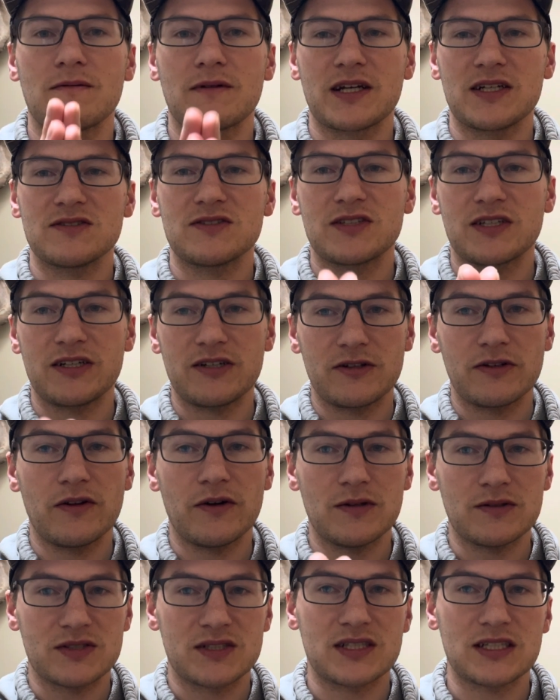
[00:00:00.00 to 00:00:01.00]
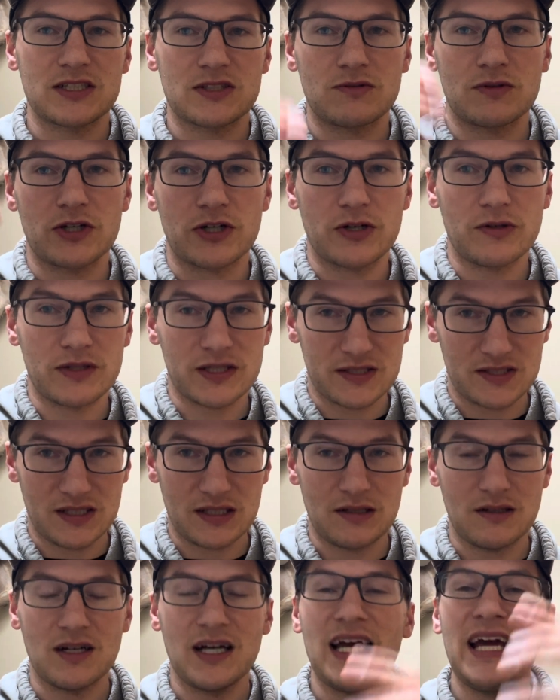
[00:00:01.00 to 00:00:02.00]
consider those things when you're going to
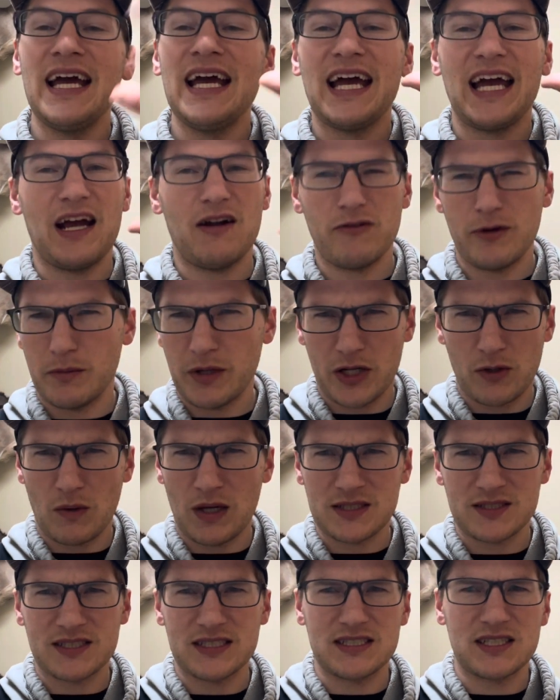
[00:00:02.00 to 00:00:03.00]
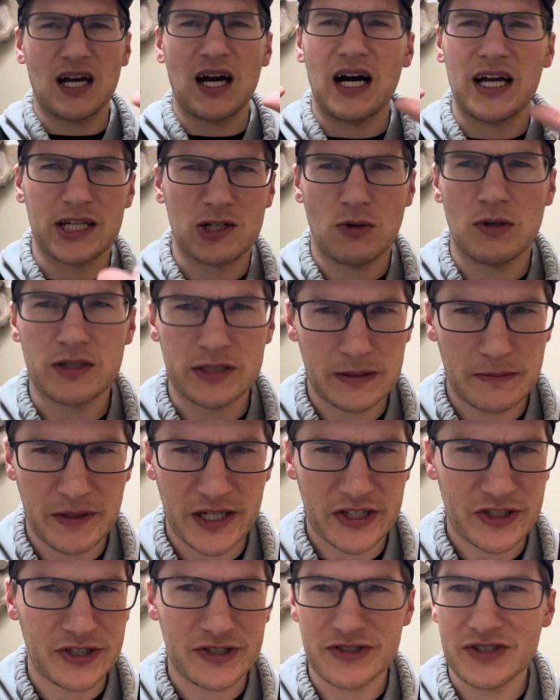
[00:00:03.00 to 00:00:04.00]
sell. Everybody wants these high quality
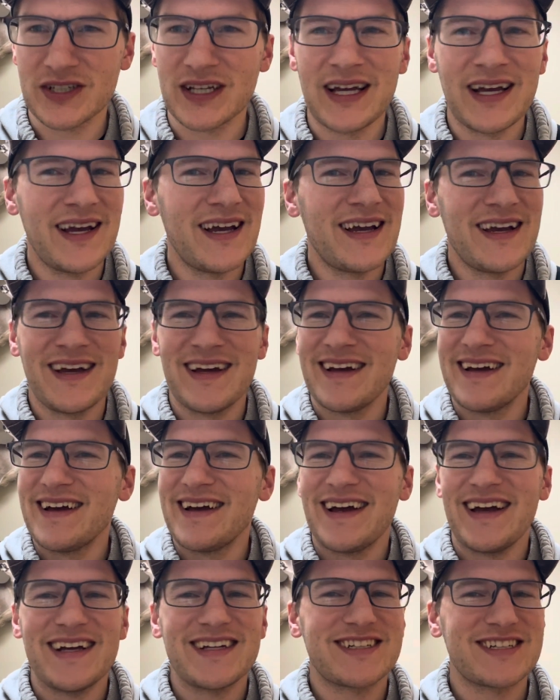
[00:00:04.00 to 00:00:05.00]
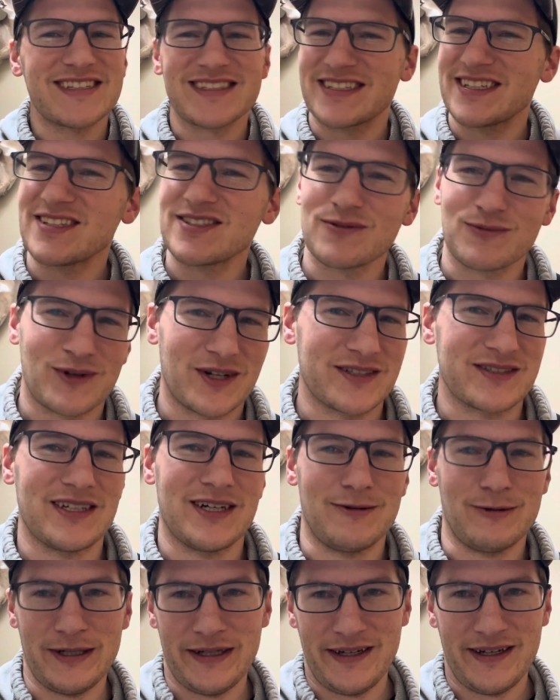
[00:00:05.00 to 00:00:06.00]
pictures. It just doesn't work
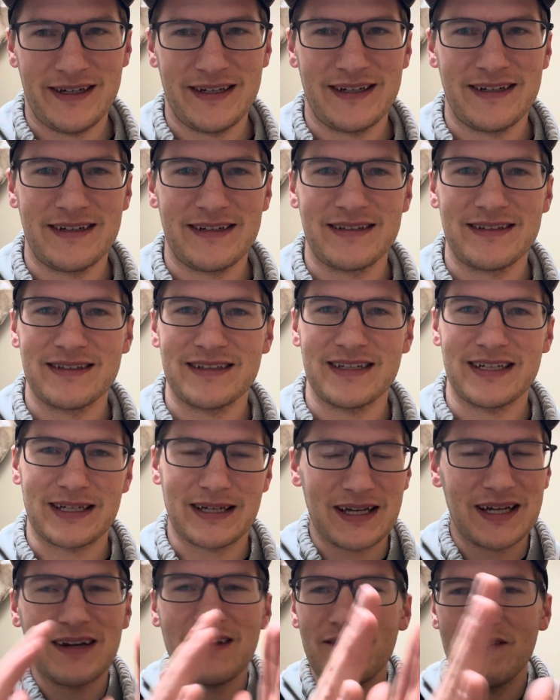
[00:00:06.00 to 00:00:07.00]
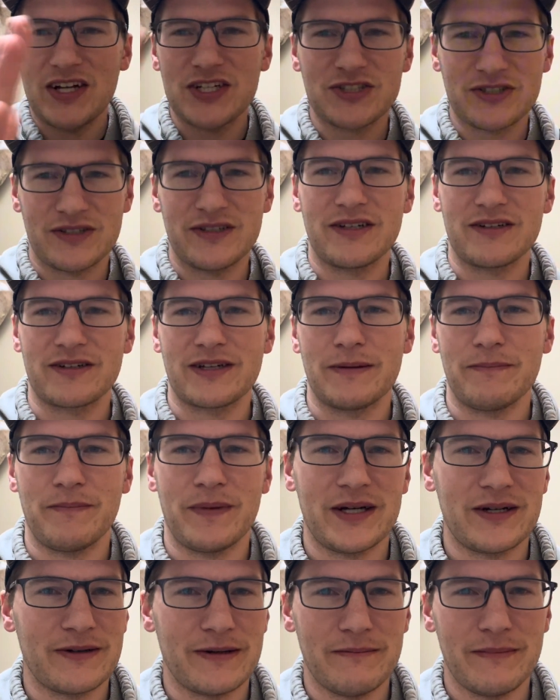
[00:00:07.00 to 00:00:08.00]
that way. Like, eventually it'll get
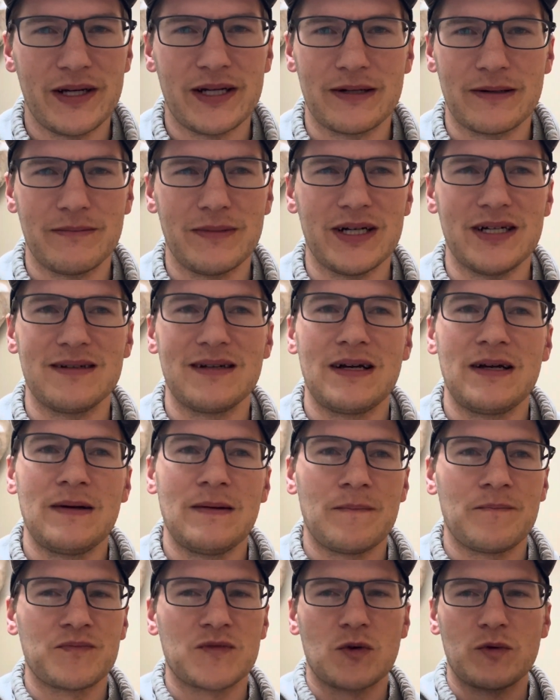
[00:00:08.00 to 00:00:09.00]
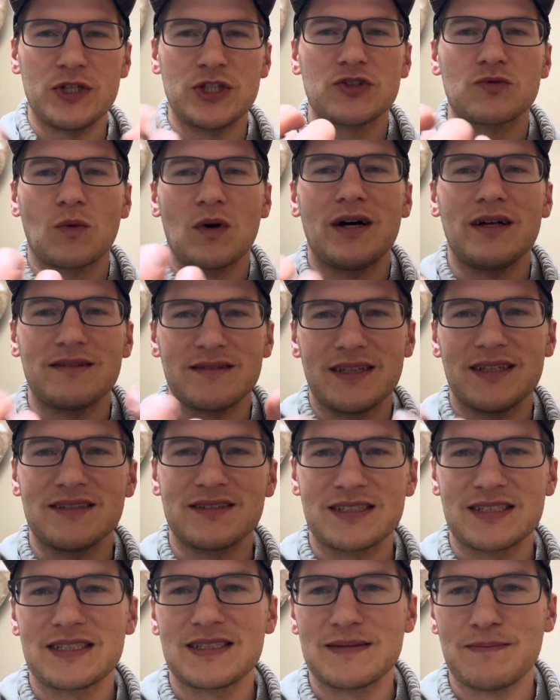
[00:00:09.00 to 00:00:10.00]
better and better, but we just want
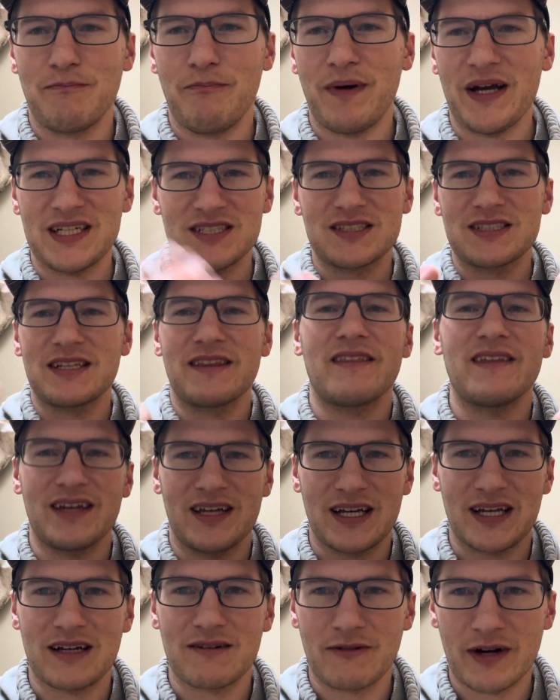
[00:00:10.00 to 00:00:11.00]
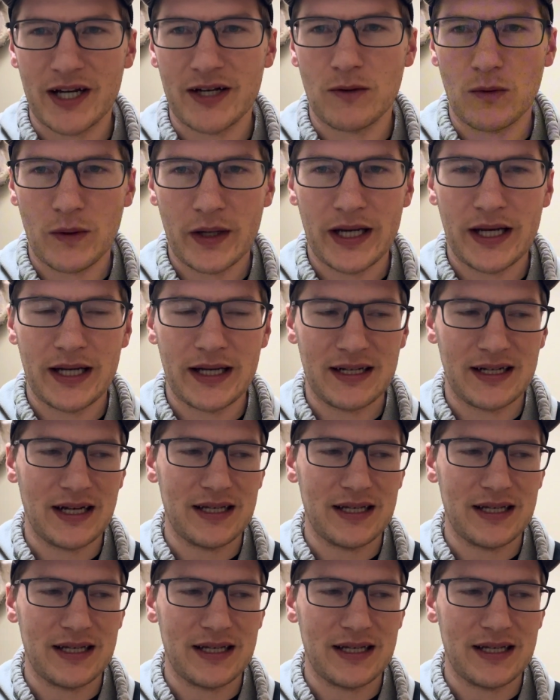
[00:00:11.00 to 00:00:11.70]
this best thing right away. And I